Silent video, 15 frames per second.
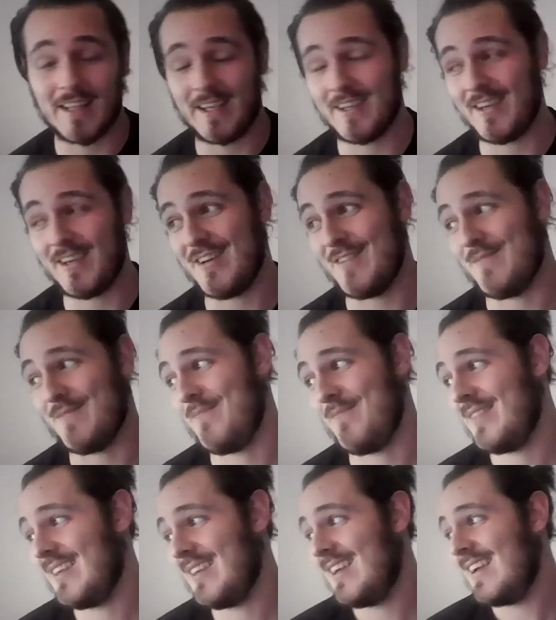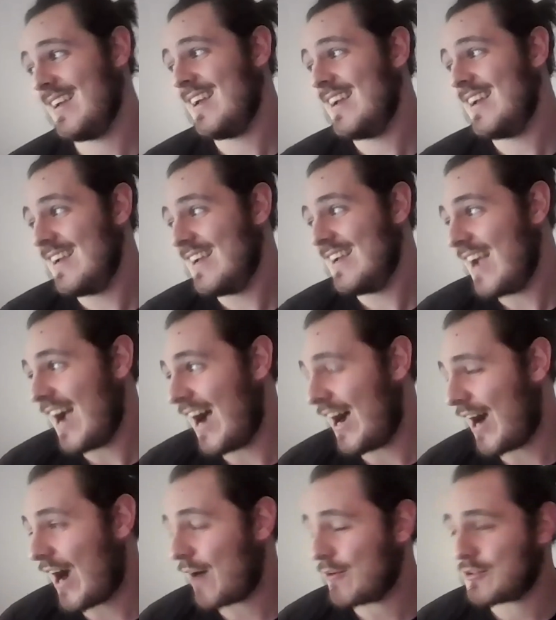Like,
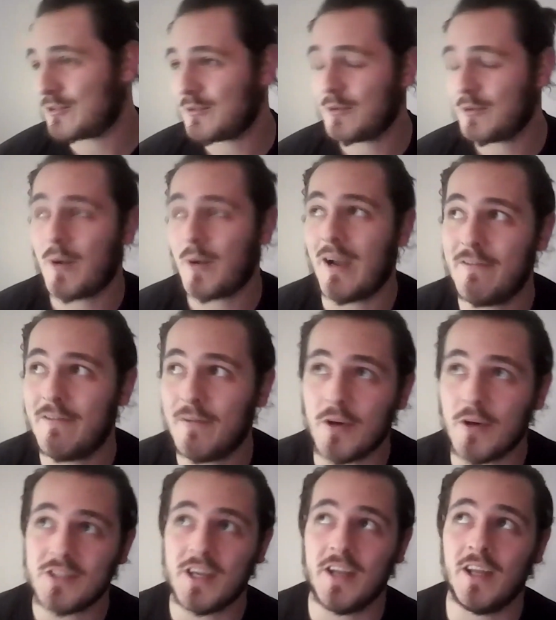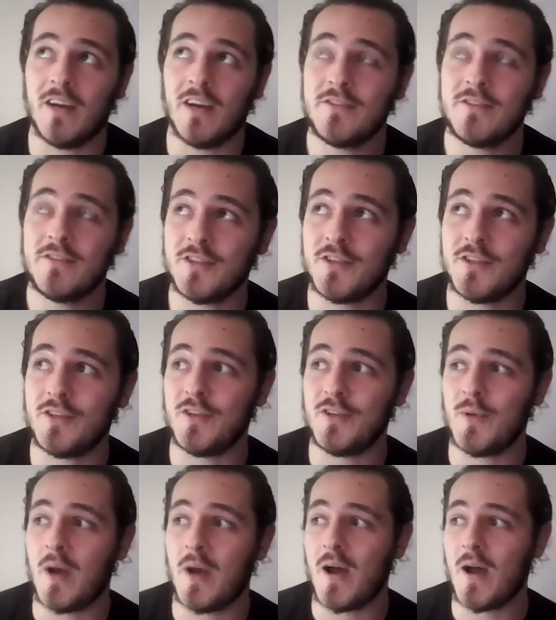I was quite fortunate enough
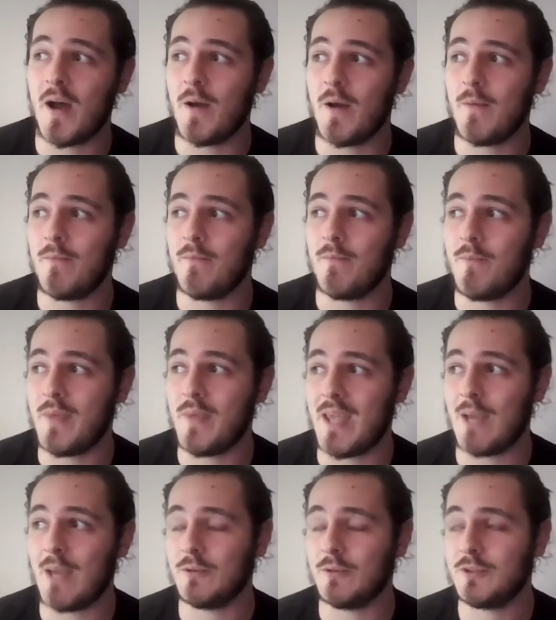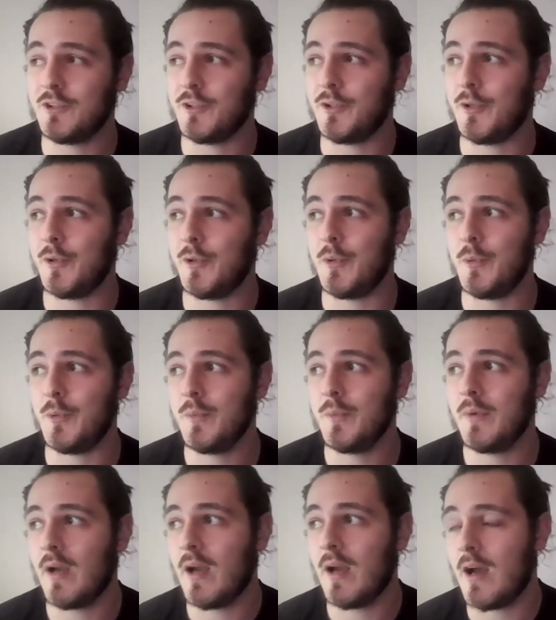to be able to
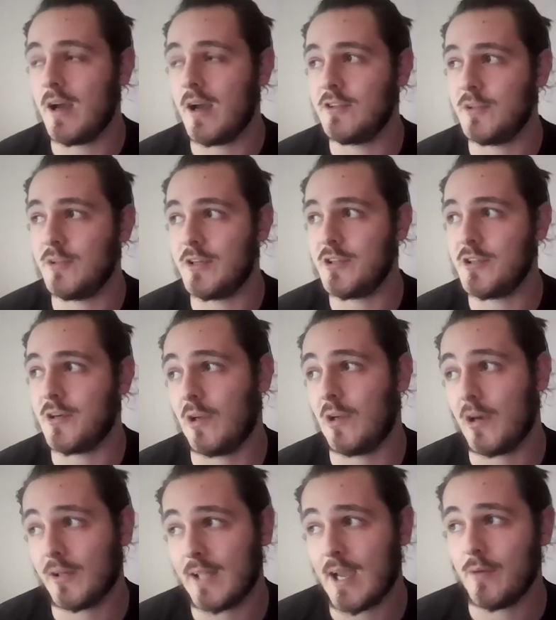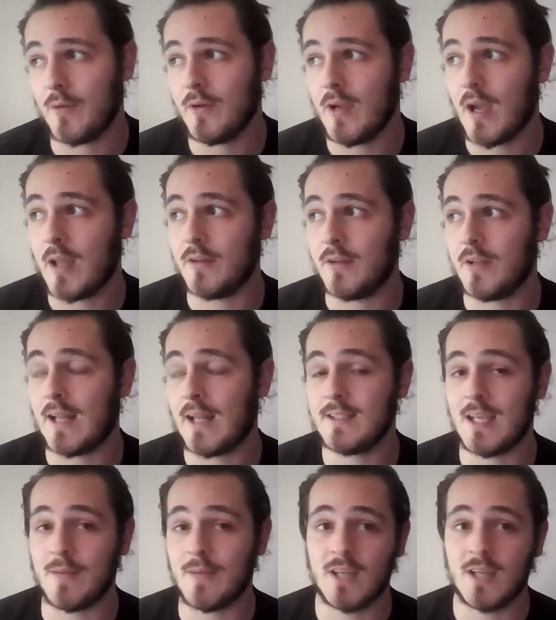do it during lockdown, and at the
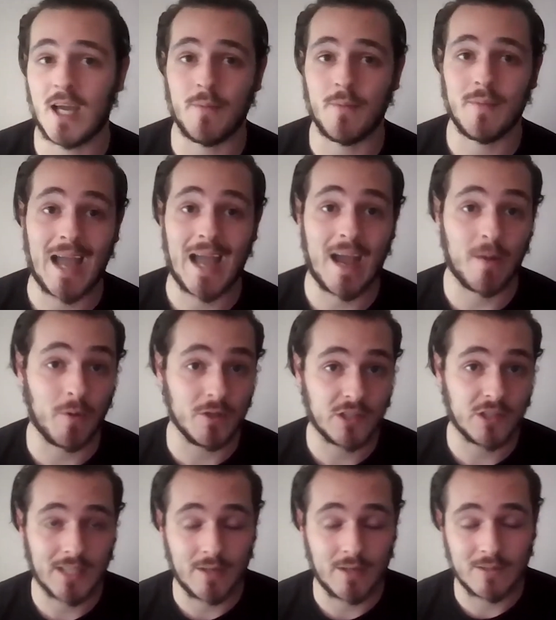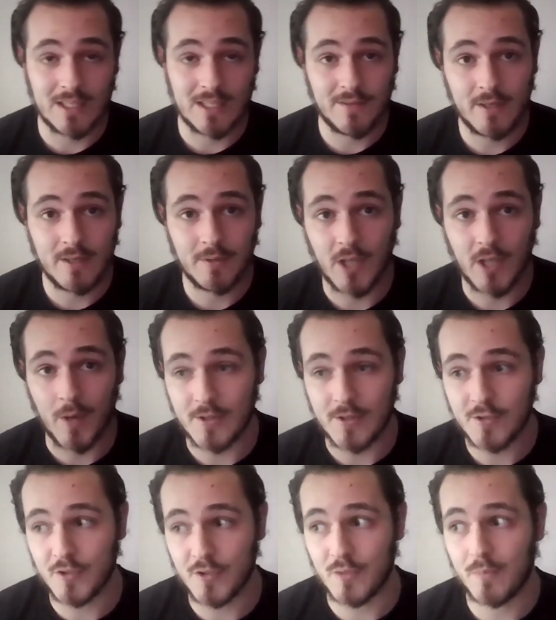same time, once lockdown was lifted, go
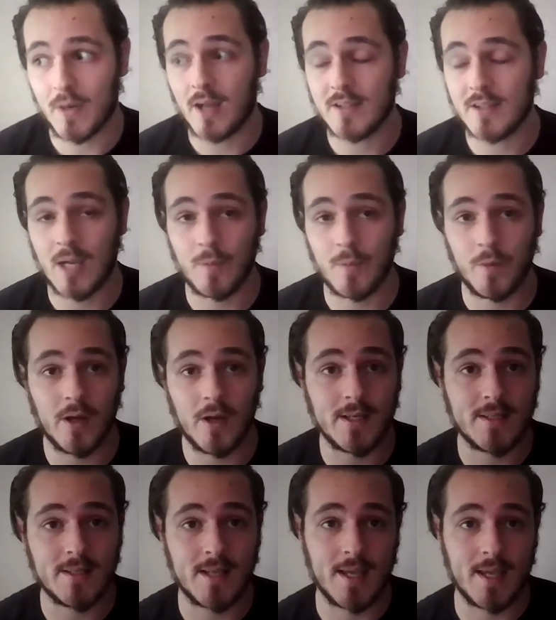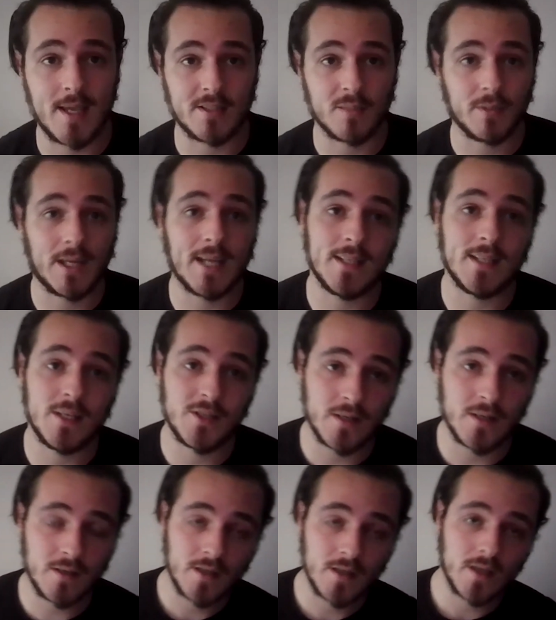into part-time work as a supply
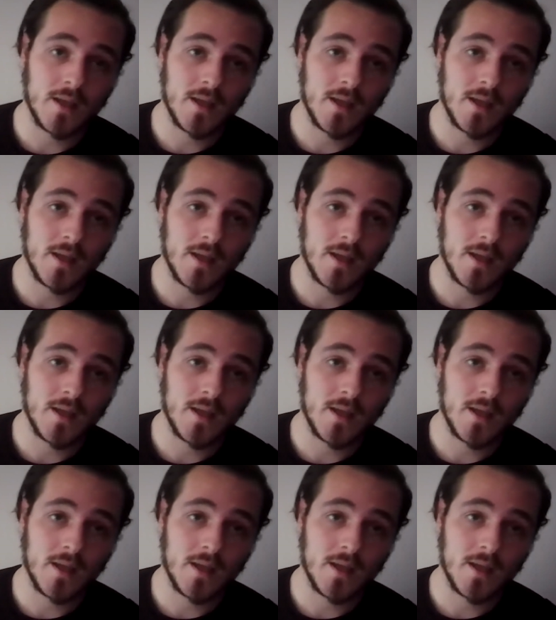teacher.